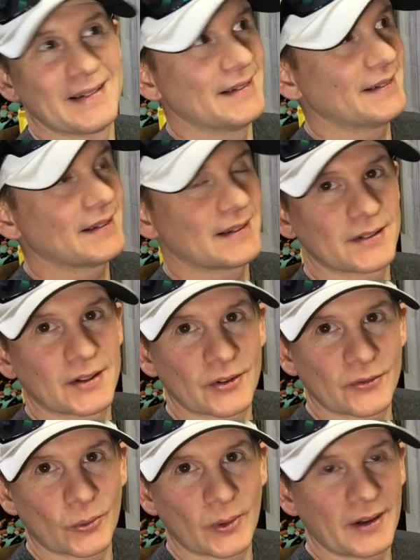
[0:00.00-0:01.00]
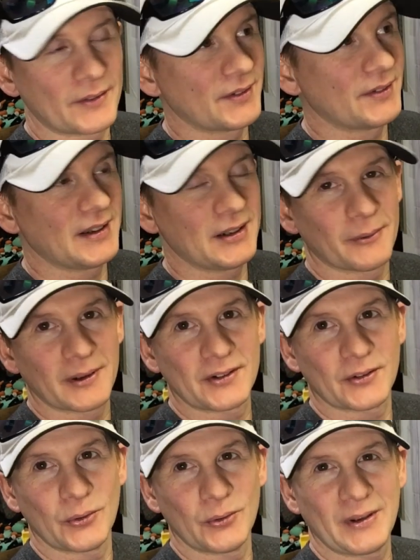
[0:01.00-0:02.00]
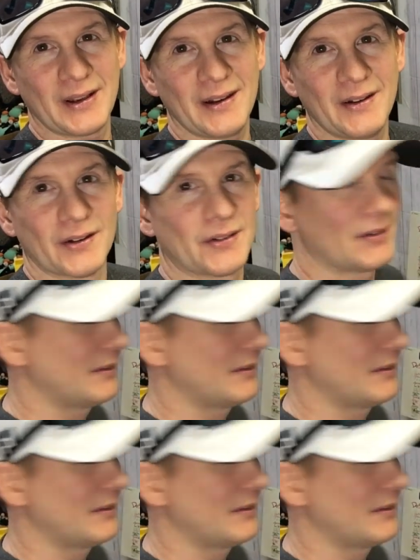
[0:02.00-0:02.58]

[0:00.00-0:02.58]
this thing's under four ounces anyway, so who cares?